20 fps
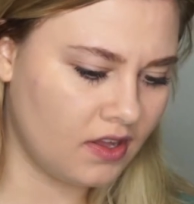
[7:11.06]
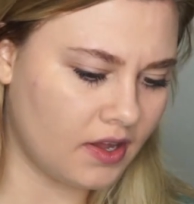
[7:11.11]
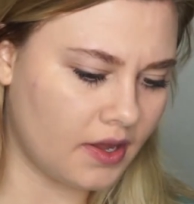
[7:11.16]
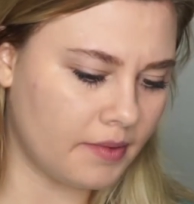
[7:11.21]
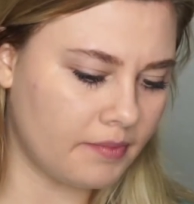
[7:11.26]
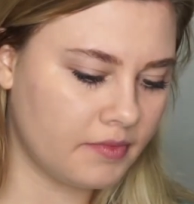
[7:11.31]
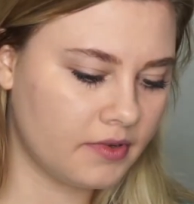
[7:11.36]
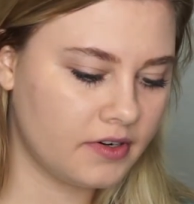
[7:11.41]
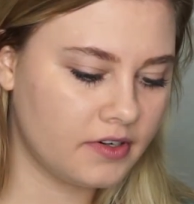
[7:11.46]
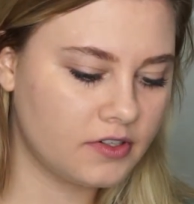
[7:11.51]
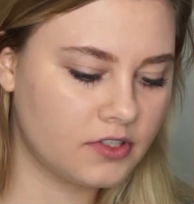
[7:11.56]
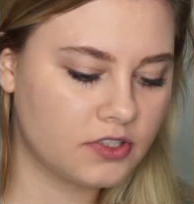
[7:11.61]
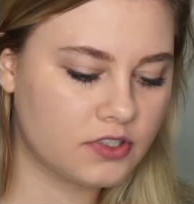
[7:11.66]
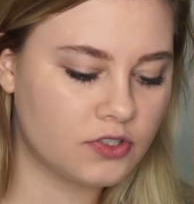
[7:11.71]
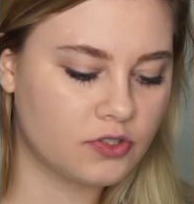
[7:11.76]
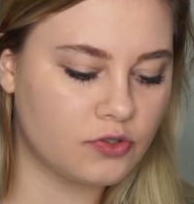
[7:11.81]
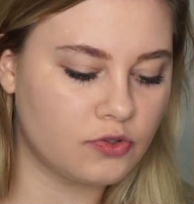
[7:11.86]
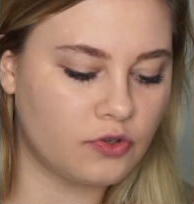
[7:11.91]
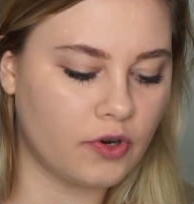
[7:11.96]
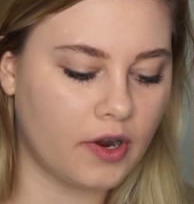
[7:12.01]
I'm going to
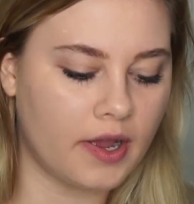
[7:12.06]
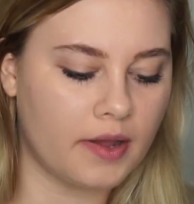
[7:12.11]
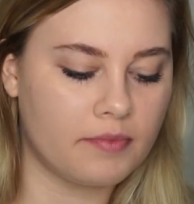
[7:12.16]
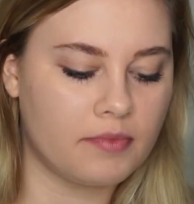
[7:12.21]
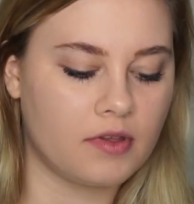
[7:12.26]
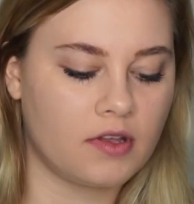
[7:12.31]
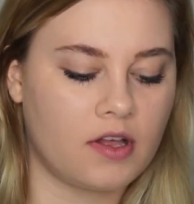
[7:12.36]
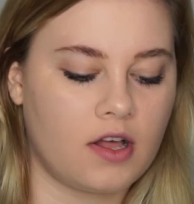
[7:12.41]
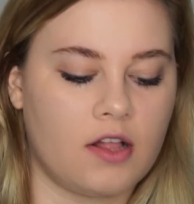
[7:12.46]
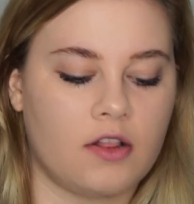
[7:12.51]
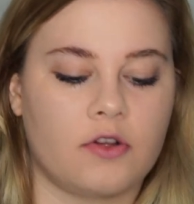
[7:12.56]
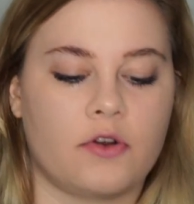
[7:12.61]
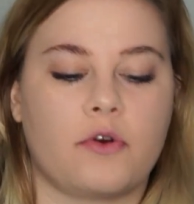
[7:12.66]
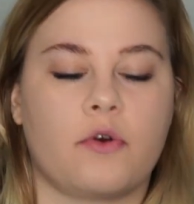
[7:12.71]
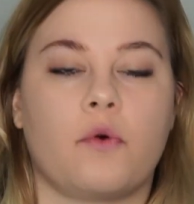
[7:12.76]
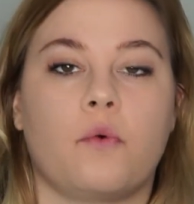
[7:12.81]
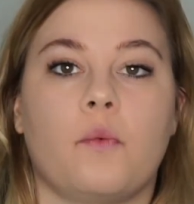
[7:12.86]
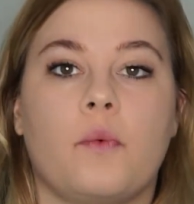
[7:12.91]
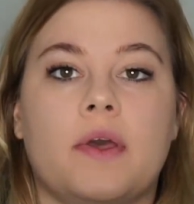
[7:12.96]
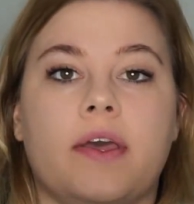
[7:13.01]
just grab the
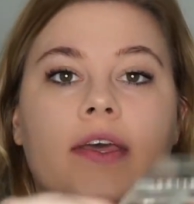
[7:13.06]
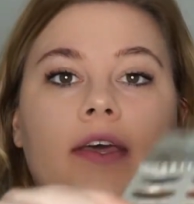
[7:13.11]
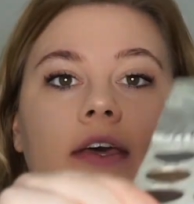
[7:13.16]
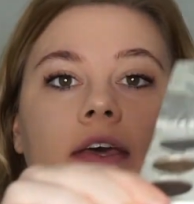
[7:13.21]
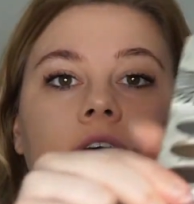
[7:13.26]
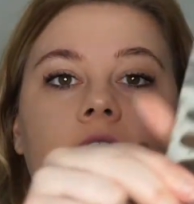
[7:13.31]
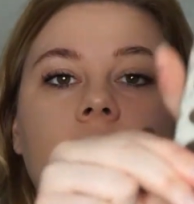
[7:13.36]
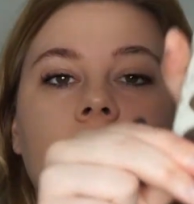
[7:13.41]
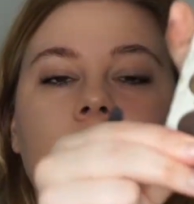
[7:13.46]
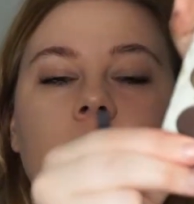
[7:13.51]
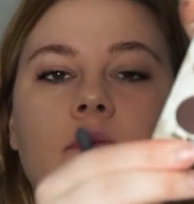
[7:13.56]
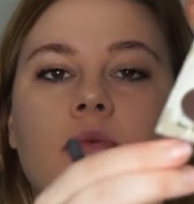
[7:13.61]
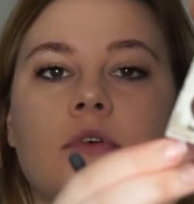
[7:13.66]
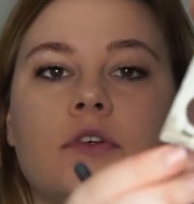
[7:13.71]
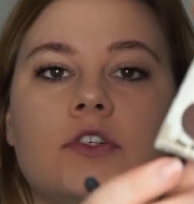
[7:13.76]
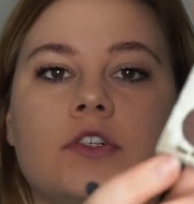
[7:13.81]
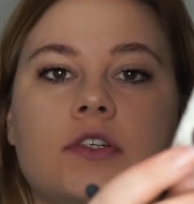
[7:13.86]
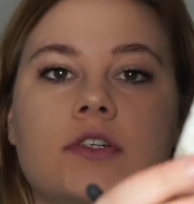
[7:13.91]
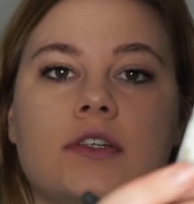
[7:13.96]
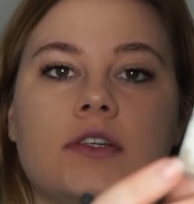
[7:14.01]
color Wicked,
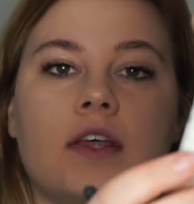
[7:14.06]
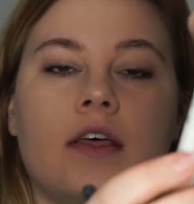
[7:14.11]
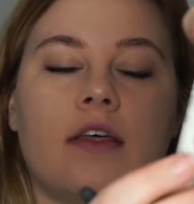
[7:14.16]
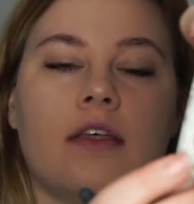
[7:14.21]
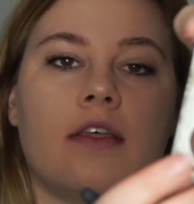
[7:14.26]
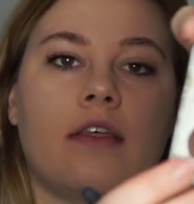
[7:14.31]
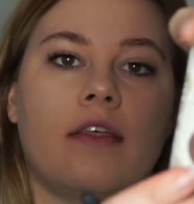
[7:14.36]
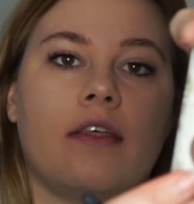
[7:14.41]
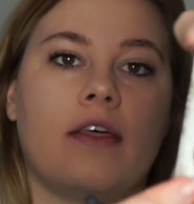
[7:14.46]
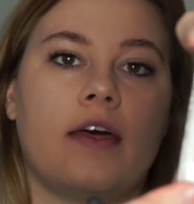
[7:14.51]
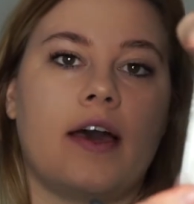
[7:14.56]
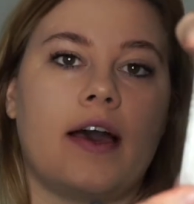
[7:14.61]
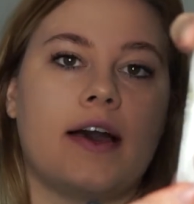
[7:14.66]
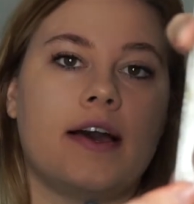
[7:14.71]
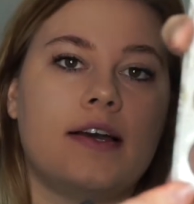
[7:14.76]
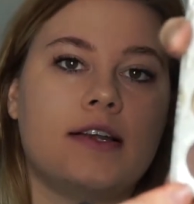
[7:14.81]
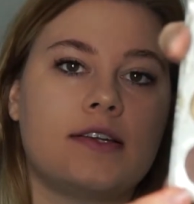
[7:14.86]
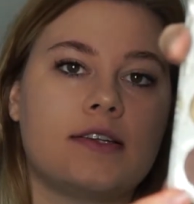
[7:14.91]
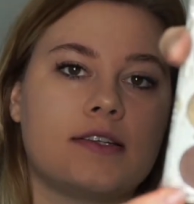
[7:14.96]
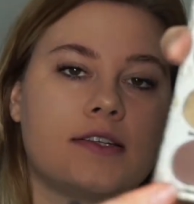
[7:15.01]
which is
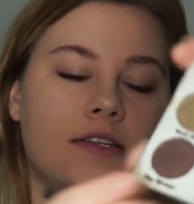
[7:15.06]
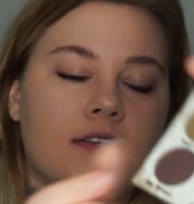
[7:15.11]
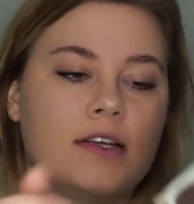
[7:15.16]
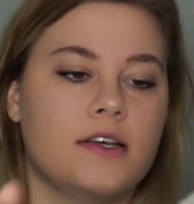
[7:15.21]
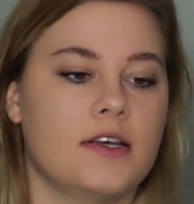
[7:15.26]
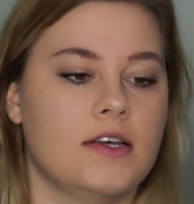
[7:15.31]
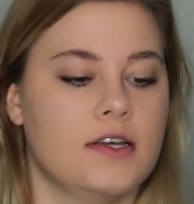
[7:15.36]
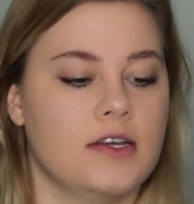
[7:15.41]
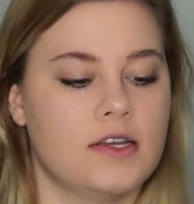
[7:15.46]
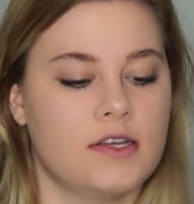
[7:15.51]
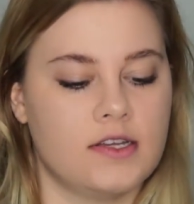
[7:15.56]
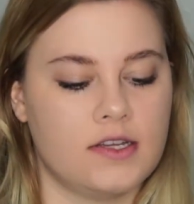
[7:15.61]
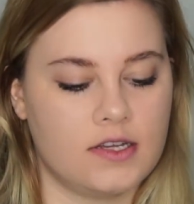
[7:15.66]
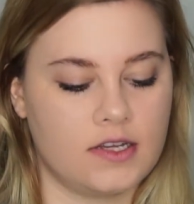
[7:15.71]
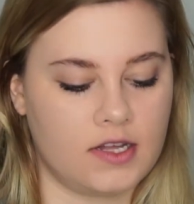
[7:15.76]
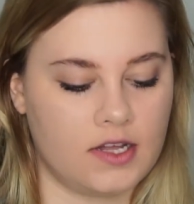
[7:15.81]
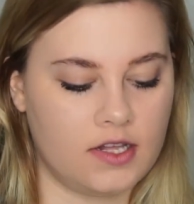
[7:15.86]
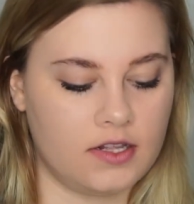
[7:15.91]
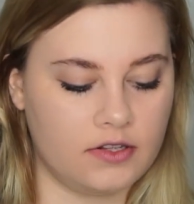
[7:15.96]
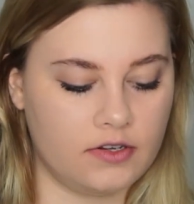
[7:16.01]
that
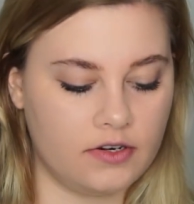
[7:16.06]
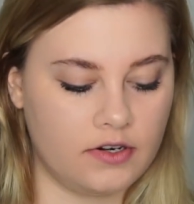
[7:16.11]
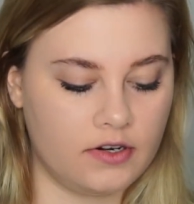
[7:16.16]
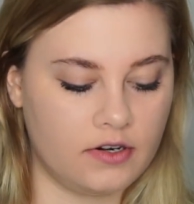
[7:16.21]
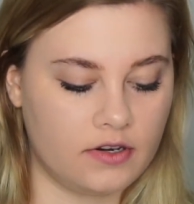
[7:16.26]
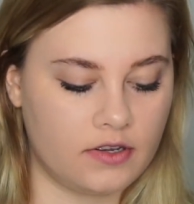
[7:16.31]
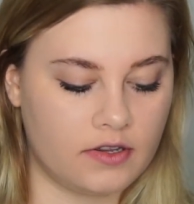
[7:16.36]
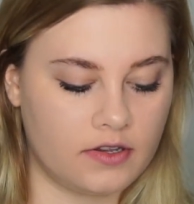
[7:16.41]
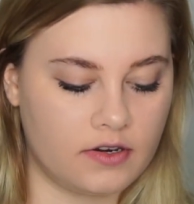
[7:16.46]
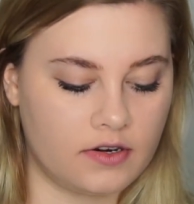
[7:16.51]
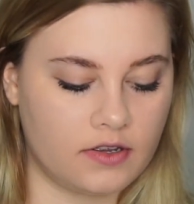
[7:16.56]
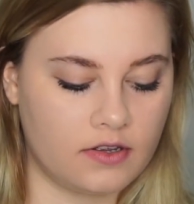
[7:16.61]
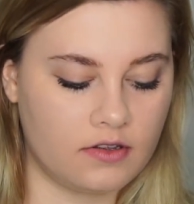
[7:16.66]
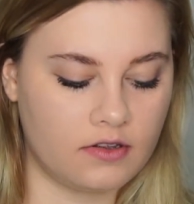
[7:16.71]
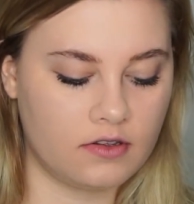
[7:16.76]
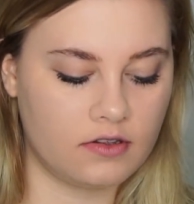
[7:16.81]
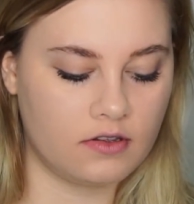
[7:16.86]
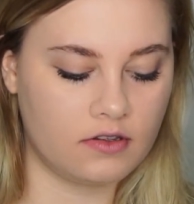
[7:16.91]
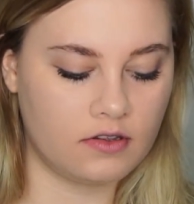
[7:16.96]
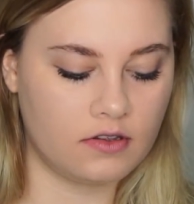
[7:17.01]
color, and
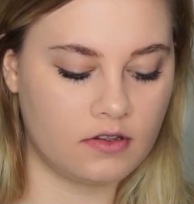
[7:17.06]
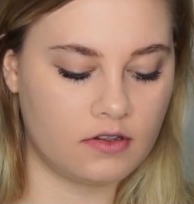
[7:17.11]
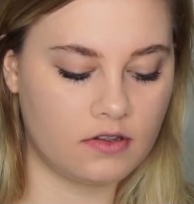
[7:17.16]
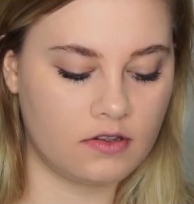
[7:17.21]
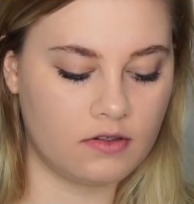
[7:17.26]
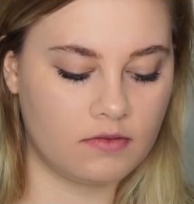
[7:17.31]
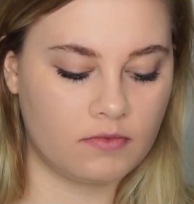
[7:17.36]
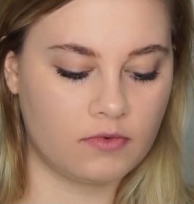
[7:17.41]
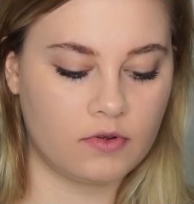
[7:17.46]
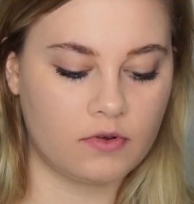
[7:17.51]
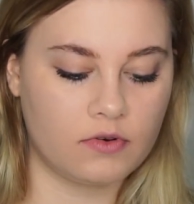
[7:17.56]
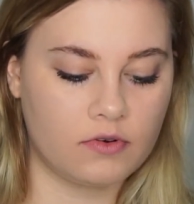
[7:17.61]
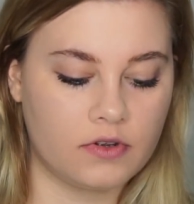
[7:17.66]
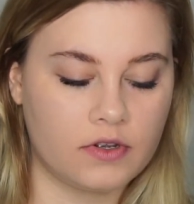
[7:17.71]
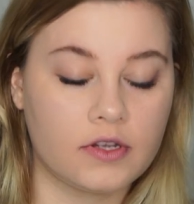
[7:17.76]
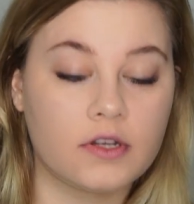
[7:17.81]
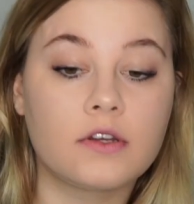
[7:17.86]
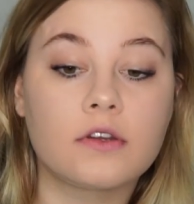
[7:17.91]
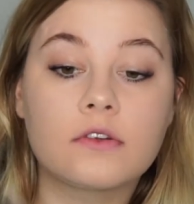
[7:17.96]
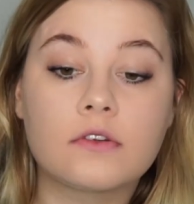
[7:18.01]
I am
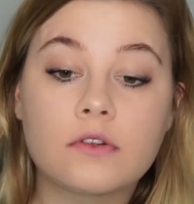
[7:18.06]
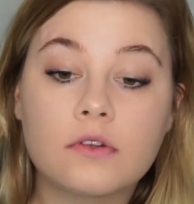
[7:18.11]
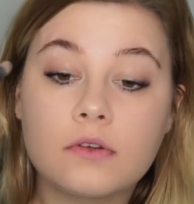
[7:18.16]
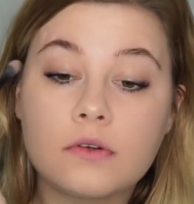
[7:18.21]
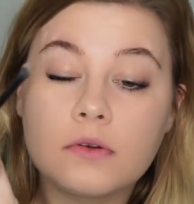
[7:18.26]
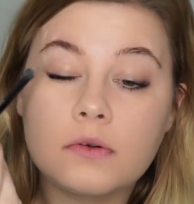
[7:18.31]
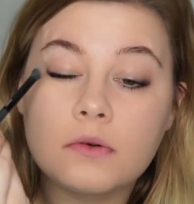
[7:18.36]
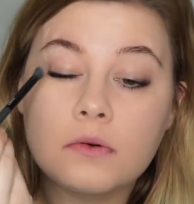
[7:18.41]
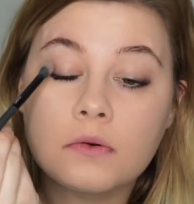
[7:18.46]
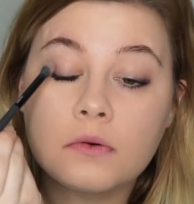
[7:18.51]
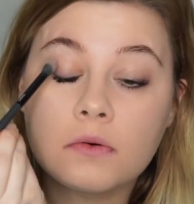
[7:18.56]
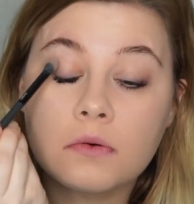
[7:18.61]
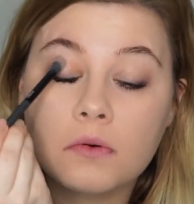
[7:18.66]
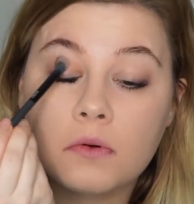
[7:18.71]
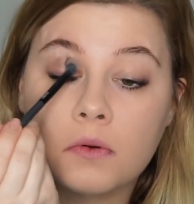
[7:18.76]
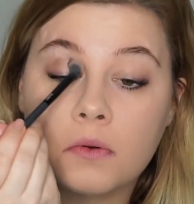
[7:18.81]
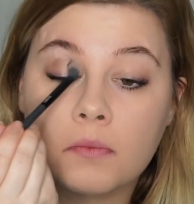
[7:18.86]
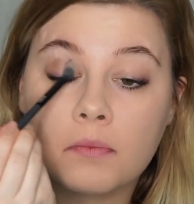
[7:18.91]
going to